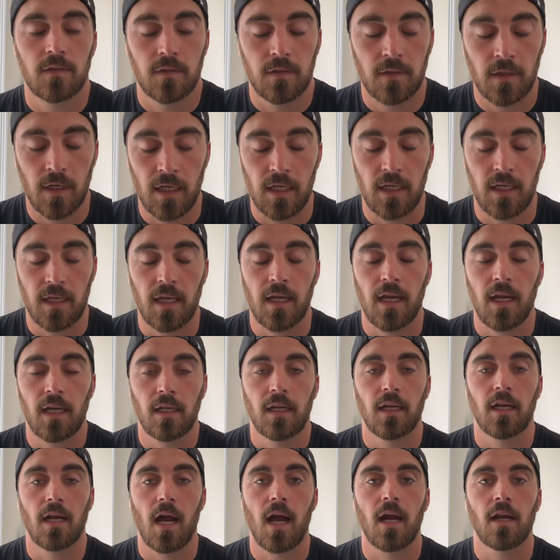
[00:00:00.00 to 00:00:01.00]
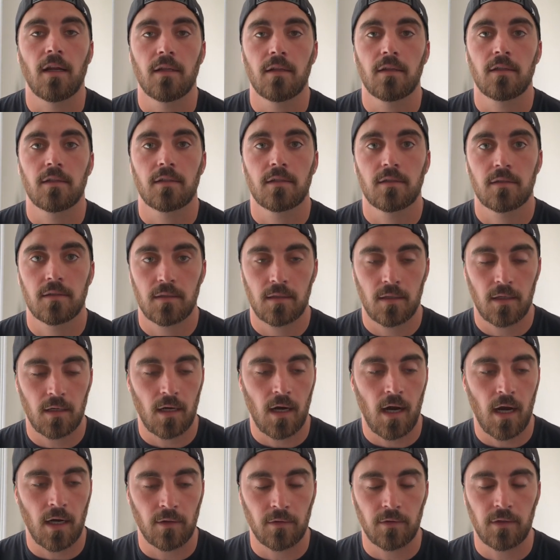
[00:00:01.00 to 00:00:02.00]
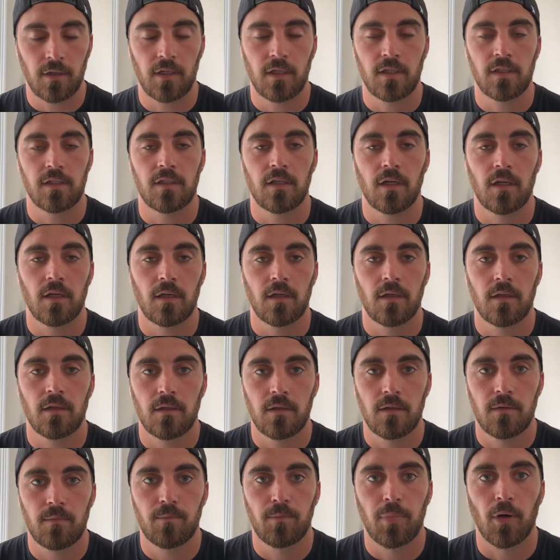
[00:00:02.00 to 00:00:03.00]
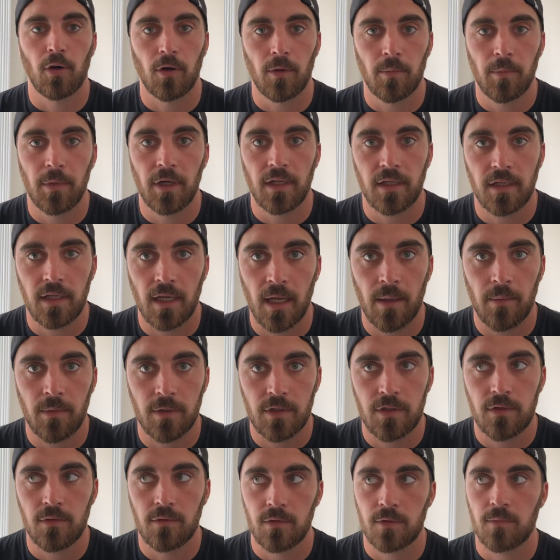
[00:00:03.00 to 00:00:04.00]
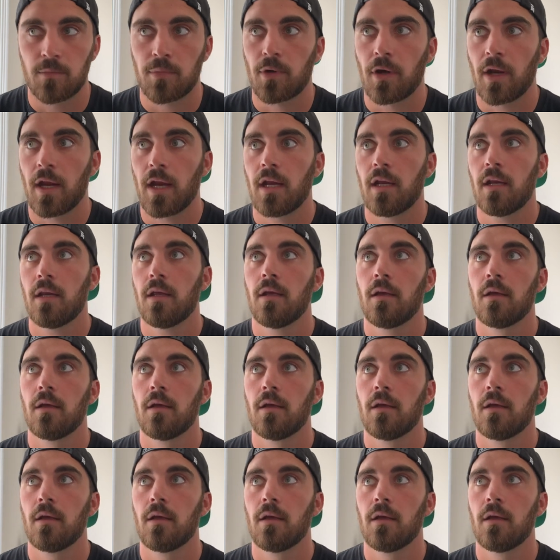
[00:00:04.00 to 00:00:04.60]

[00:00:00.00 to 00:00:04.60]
And he can get out of this. I don't think he's done permanent damage to his brain,